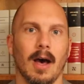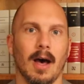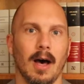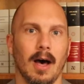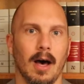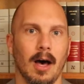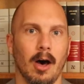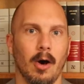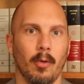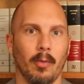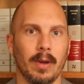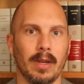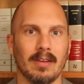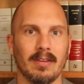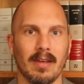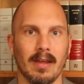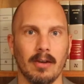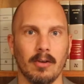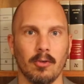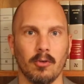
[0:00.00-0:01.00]
We
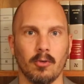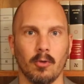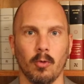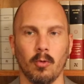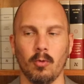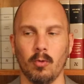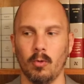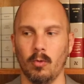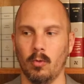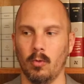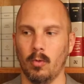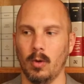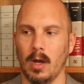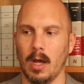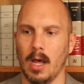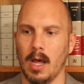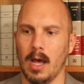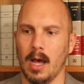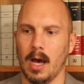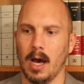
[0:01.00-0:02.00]
tend to
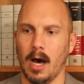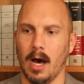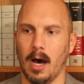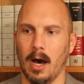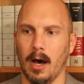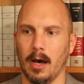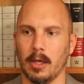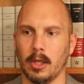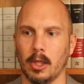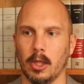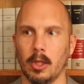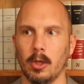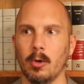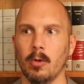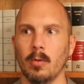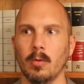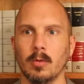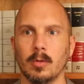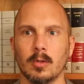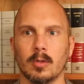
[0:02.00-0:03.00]

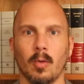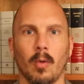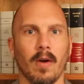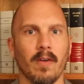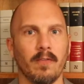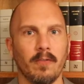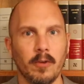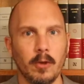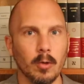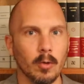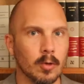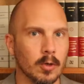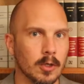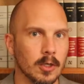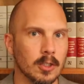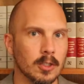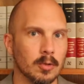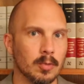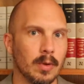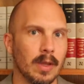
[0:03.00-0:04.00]
use what few
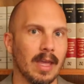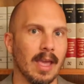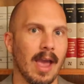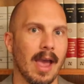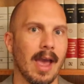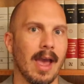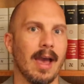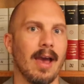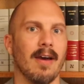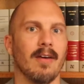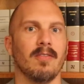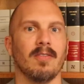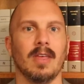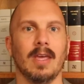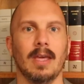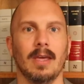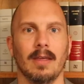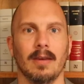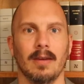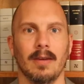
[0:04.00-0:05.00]
goods we
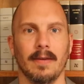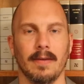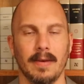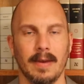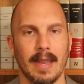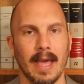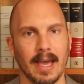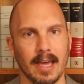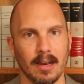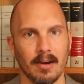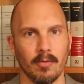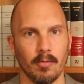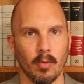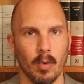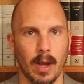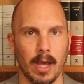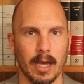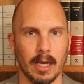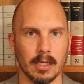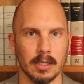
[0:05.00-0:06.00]
have in negative
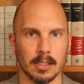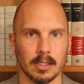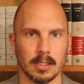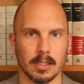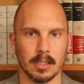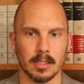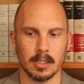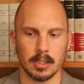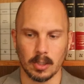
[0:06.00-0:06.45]
ways.